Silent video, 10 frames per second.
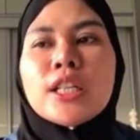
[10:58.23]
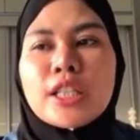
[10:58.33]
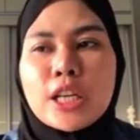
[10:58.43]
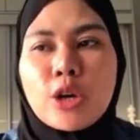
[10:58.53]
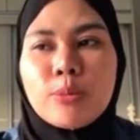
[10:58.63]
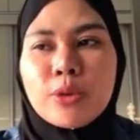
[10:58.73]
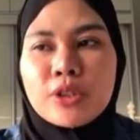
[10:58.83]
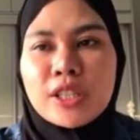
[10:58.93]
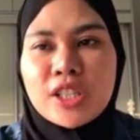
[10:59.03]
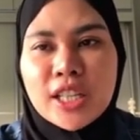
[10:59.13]

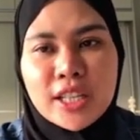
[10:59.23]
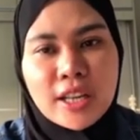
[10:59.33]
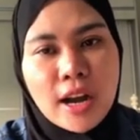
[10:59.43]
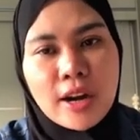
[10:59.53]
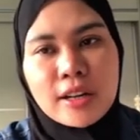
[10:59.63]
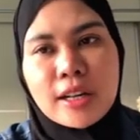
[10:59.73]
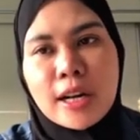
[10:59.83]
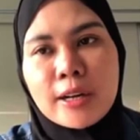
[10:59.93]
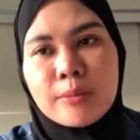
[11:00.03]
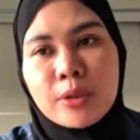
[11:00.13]
decomposition are
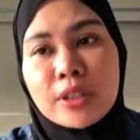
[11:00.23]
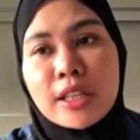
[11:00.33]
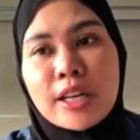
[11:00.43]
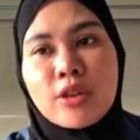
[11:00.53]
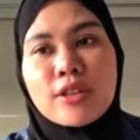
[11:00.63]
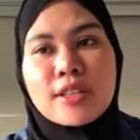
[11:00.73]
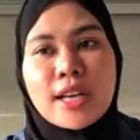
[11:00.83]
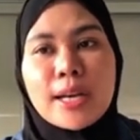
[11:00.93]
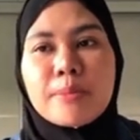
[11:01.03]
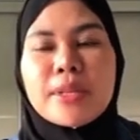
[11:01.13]
carbon
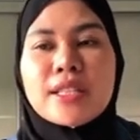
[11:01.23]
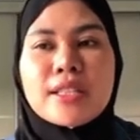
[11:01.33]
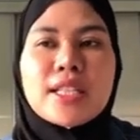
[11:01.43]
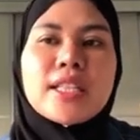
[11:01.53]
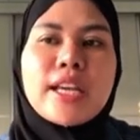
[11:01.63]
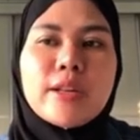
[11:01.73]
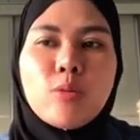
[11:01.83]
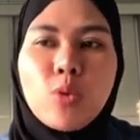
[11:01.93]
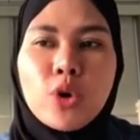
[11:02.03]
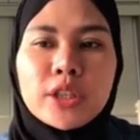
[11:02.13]
dioxide, methane,
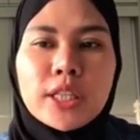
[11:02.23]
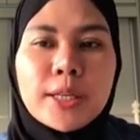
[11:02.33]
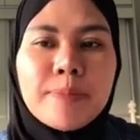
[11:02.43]
and water.